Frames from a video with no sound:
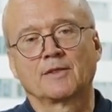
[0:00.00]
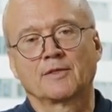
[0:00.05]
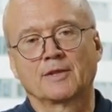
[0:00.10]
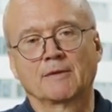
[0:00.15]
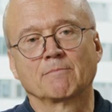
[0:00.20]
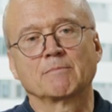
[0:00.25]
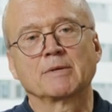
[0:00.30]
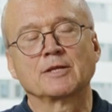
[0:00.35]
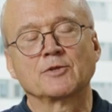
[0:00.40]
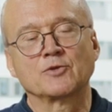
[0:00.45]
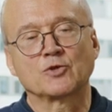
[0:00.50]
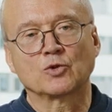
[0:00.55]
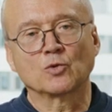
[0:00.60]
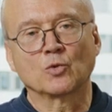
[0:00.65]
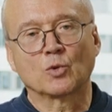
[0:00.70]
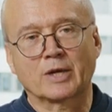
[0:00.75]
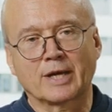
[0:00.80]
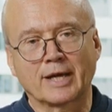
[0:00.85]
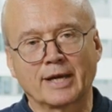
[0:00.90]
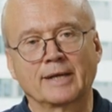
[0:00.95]
That means
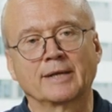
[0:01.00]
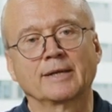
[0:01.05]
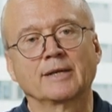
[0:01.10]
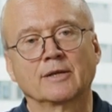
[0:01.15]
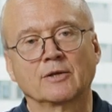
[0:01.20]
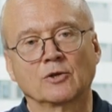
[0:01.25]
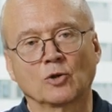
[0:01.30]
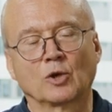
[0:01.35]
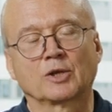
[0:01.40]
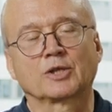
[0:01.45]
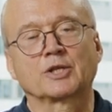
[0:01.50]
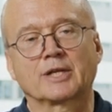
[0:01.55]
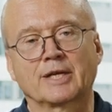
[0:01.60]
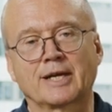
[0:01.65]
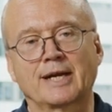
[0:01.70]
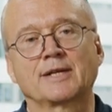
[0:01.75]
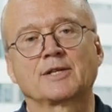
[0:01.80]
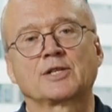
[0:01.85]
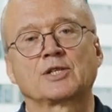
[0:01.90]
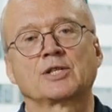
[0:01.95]
you cannot
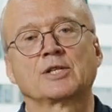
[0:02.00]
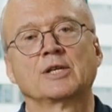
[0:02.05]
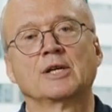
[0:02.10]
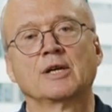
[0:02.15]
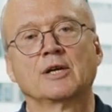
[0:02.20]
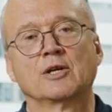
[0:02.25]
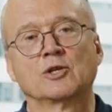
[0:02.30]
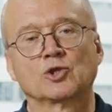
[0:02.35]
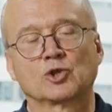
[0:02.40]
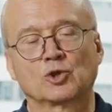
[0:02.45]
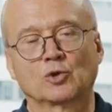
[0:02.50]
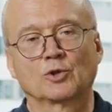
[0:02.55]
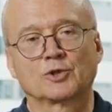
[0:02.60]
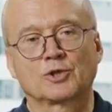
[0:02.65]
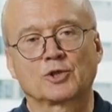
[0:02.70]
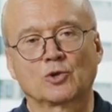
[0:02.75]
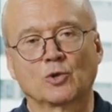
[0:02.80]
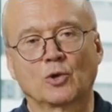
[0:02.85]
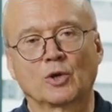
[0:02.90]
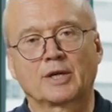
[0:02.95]
catch
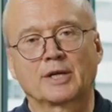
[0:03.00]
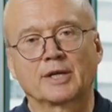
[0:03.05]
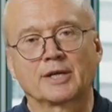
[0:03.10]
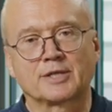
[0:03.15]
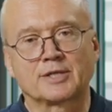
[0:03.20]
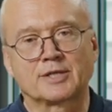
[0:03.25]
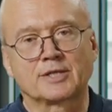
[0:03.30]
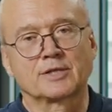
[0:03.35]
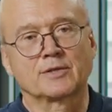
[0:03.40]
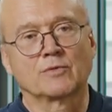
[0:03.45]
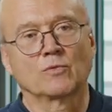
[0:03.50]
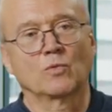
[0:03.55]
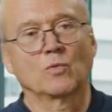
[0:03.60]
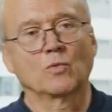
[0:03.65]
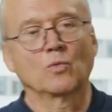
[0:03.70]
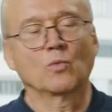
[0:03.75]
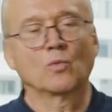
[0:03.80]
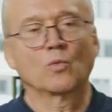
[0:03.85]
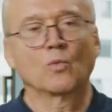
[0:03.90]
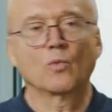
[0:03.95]
short circuits
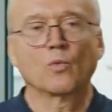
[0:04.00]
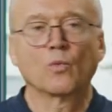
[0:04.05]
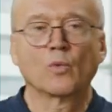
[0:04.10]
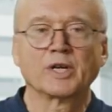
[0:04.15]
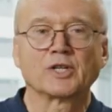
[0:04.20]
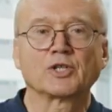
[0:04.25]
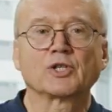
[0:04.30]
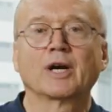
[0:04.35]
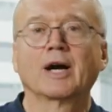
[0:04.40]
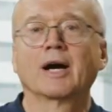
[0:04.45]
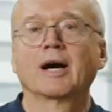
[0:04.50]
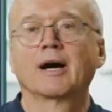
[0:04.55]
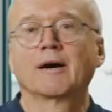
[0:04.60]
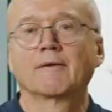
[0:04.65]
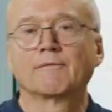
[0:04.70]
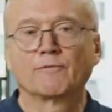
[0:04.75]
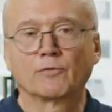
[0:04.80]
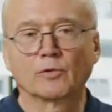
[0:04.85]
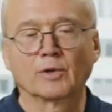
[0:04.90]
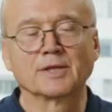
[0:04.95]
which
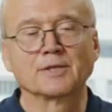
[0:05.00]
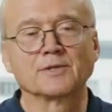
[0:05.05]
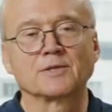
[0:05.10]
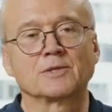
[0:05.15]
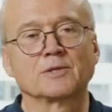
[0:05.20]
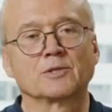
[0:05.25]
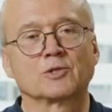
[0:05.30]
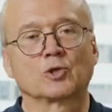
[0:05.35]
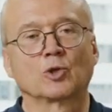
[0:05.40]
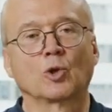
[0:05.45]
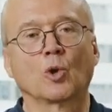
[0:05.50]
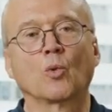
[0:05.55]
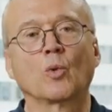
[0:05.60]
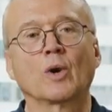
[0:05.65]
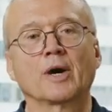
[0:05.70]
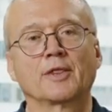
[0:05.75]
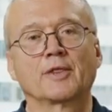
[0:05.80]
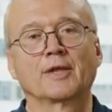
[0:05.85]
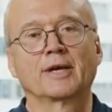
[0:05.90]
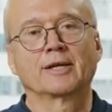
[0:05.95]
are, for instance,
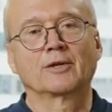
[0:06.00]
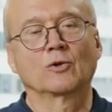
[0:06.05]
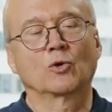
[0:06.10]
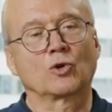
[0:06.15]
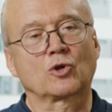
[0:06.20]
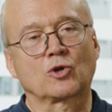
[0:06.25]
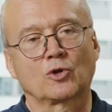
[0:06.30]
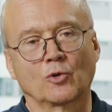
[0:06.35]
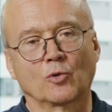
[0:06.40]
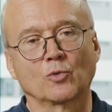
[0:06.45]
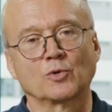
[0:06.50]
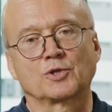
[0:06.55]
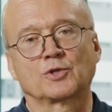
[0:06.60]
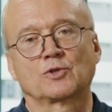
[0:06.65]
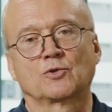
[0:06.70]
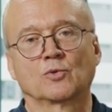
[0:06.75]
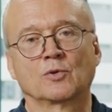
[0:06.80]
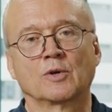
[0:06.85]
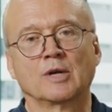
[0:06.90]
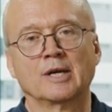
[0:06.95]
lower than or
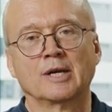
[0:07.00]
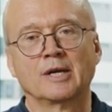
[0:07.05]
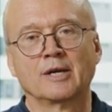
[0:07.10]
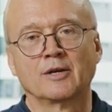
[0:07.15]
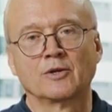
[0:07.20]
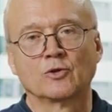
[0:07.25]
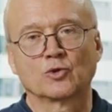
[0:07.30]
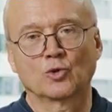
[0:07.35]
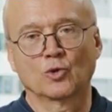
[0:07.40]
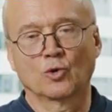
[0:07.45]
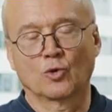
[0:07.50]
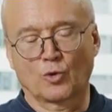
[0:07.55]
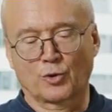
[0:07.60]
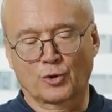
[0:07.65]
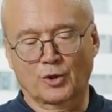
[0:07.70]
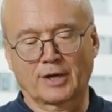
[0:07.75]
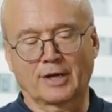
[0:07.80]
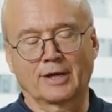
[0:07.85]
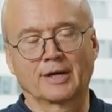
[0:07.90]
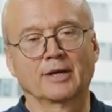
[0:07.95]
close to
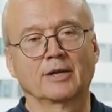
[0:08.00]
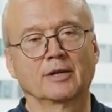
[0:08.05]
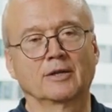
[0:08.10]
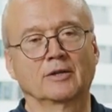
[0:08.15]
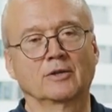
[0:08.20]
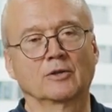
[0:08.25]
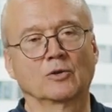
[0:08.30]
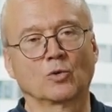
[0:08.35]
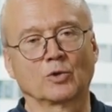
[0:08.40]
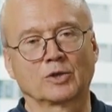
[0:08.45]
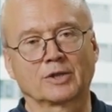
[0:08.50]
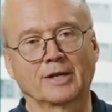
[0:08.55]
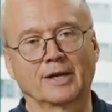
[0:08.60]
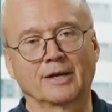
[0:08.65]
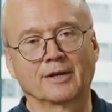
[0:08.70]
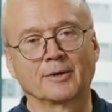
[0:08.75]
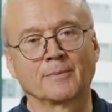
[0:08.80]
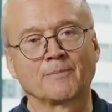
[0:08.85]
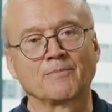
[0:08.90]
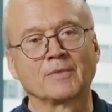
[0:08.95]
load
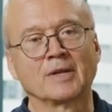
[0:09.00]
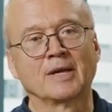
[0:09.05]
current.